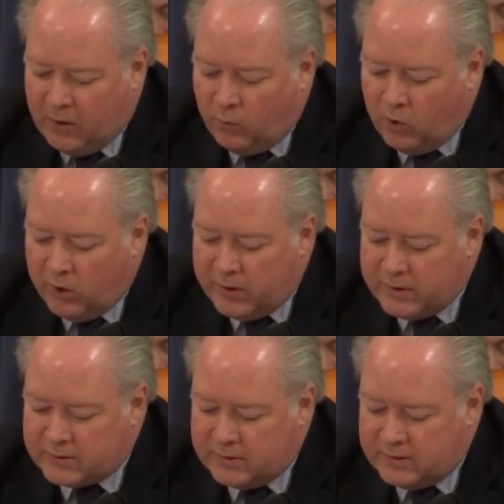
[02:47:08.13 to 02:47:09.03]
my
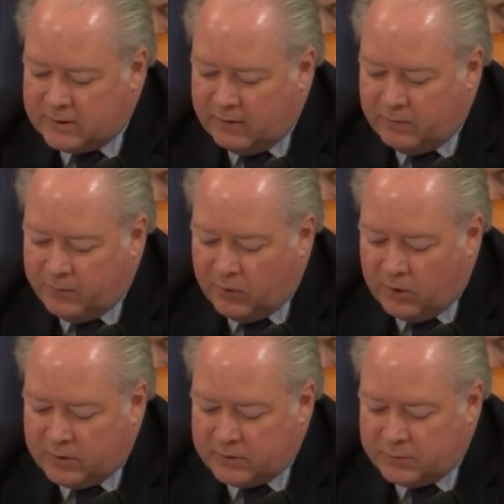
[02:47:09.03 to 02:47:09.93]
worry is that these heavy
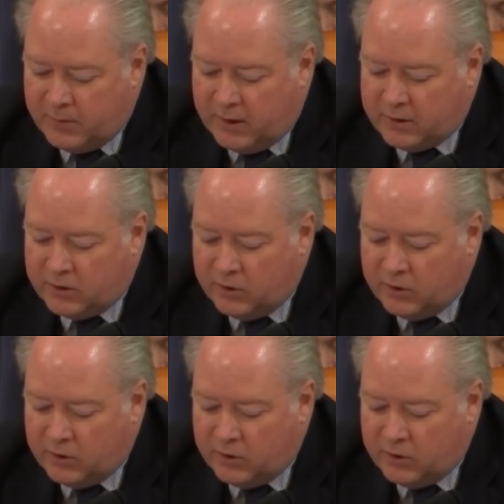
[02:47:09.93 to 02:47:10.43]
burdens may